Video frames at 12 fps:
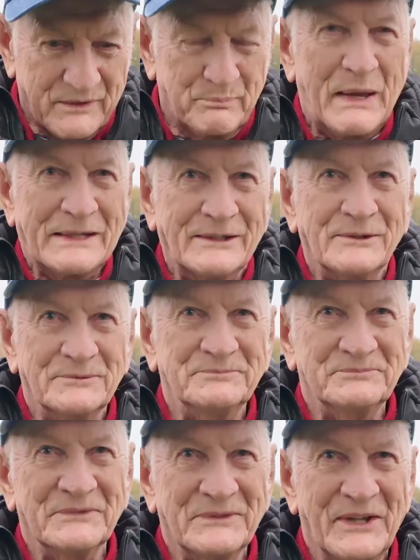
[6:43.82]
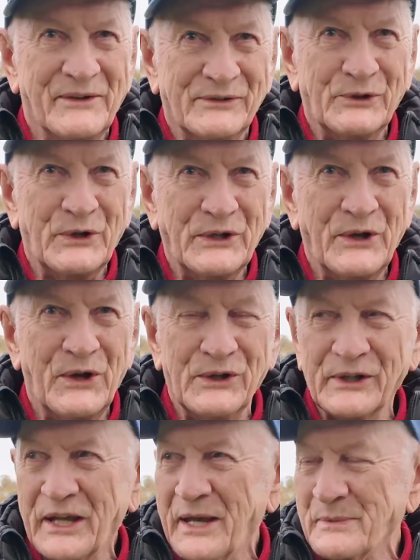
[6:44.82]
panel of looking at
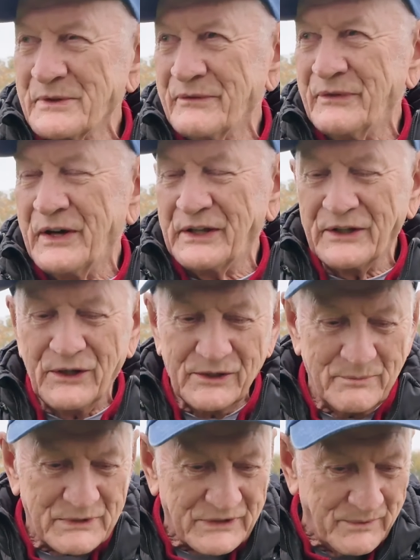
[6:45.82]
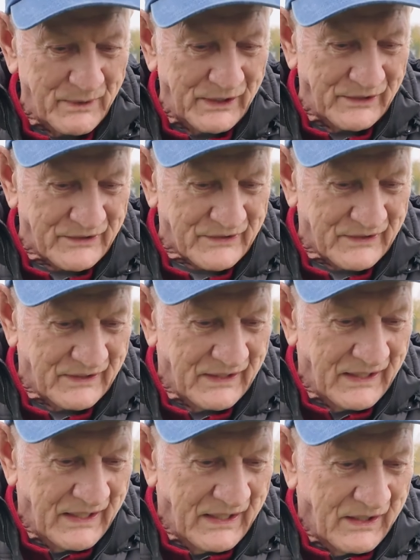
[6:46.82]
all the games and finding all the misdemeanours,
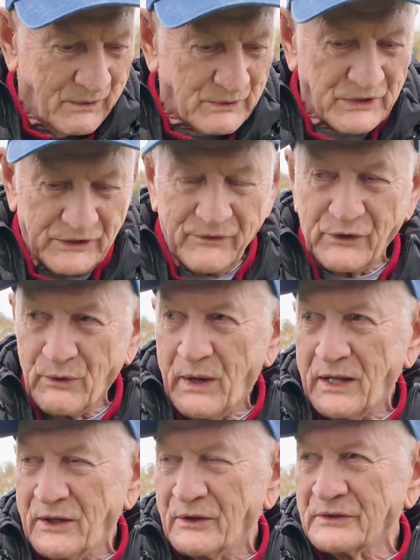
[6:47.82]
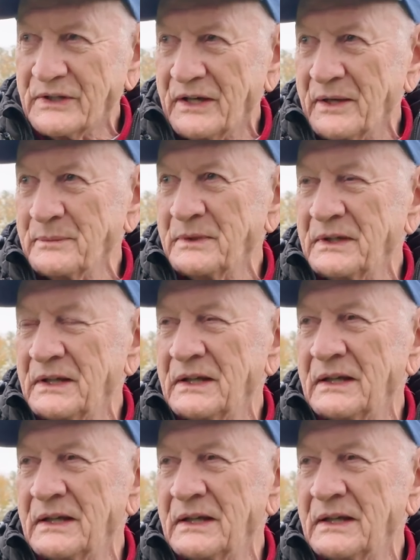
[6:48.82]
which I did for quite a long time.